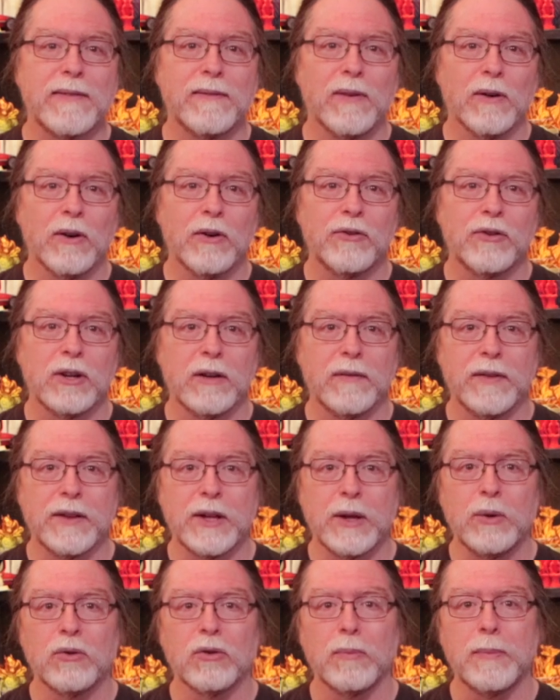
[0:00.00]
version of the
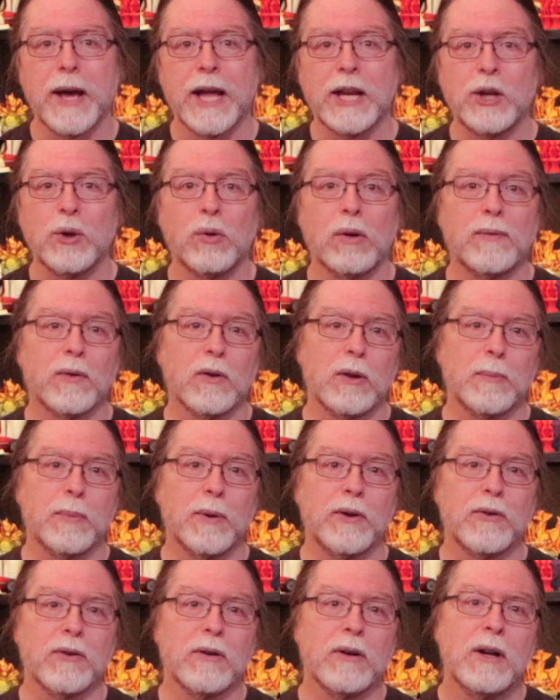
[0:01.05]
user manual for the
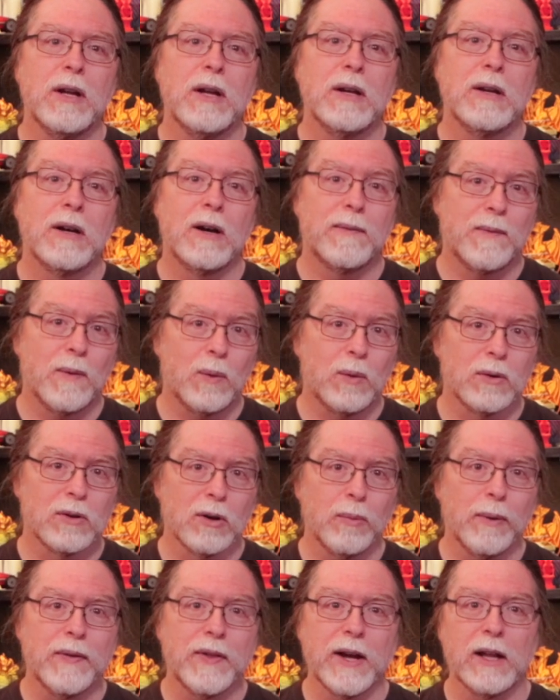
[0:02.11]
printer, a folder
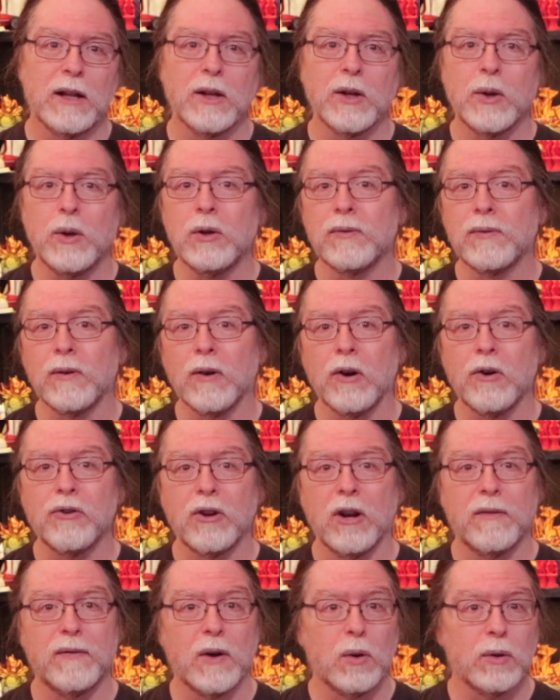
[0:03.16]
with Elegoo's
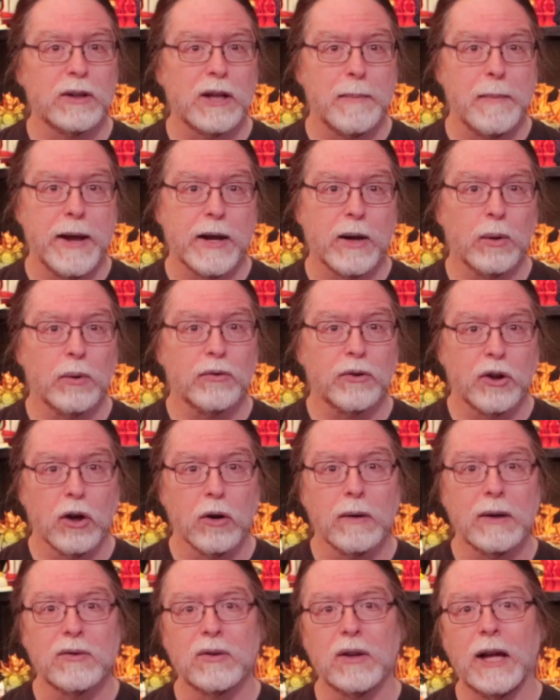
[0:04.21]
version of Ultimaker's
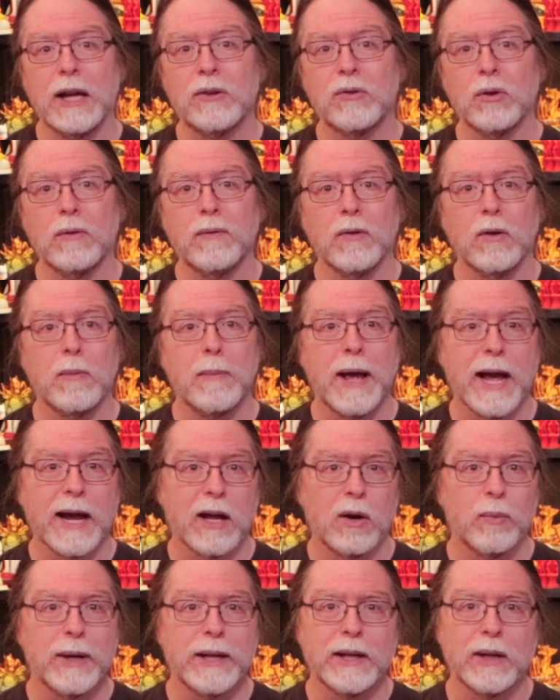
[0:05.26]
Cura Slicer for Mac
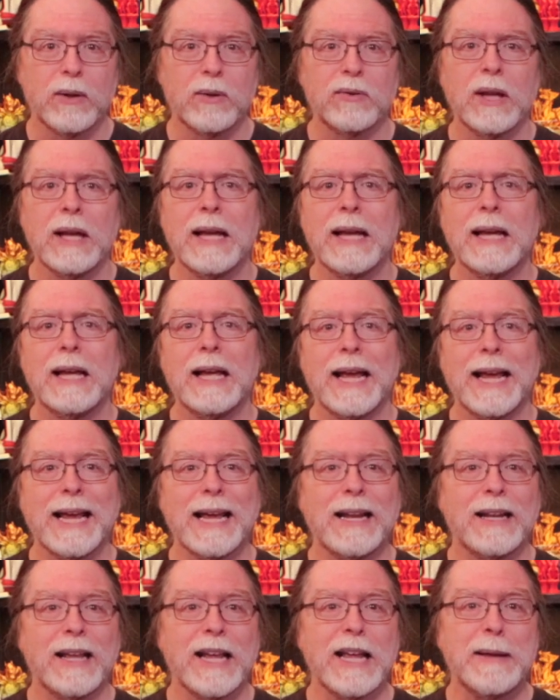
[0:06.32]
and Windows,
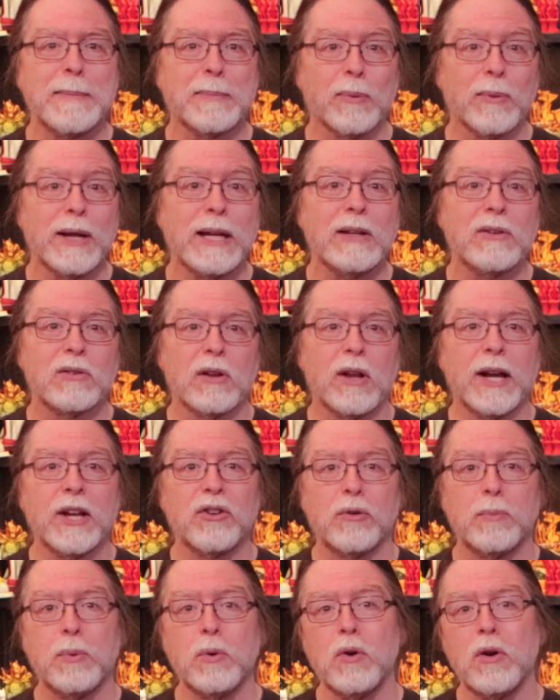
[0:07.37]
and a
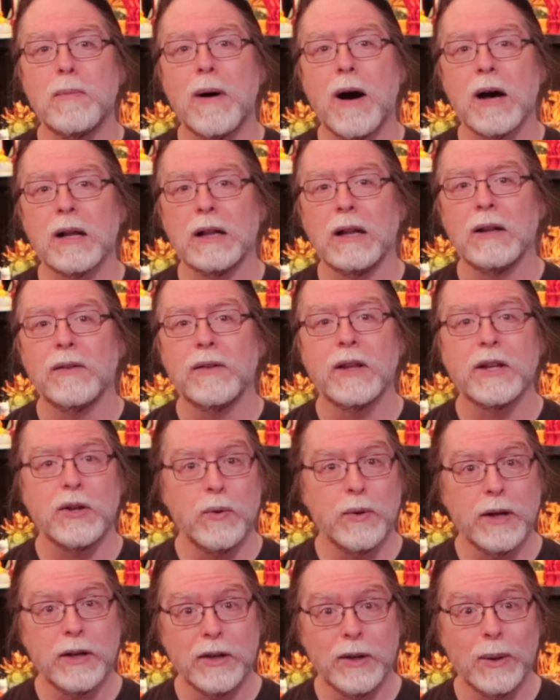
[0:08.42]
pre-sliced Buddha model that
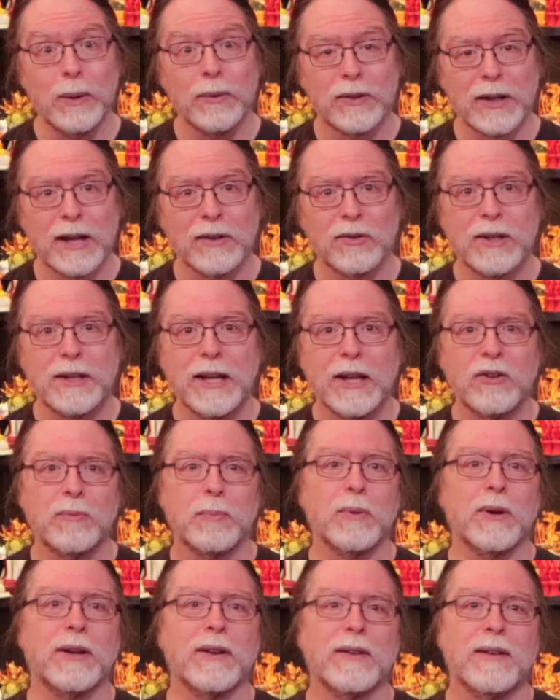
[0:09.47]
you can use as a test
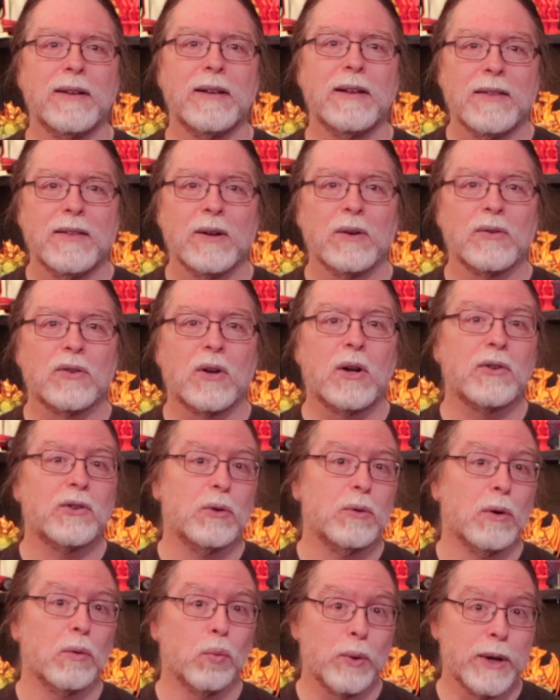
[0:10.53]
print. There's also
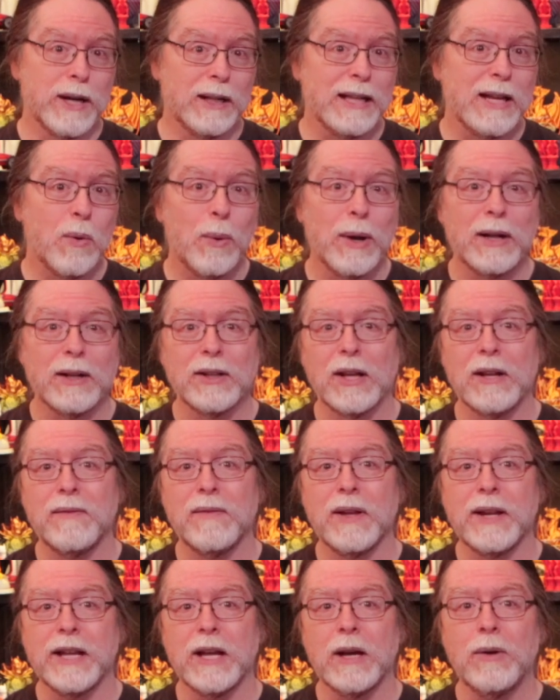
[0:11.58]
a really well done
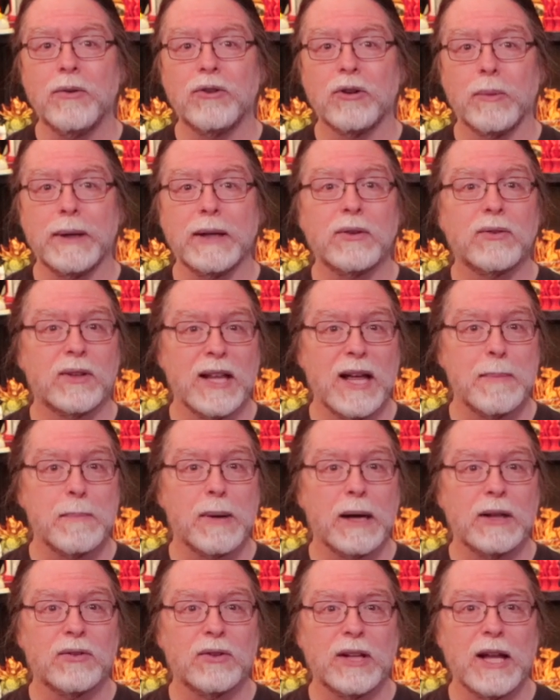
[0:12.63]
video showing step
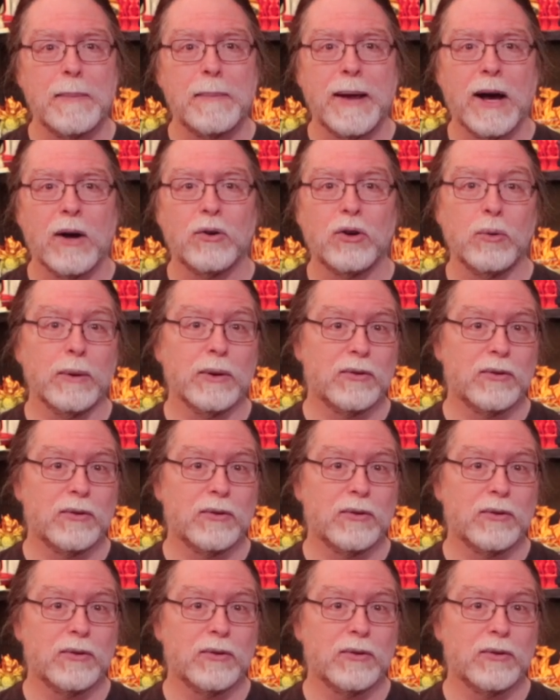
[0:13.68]
by step how to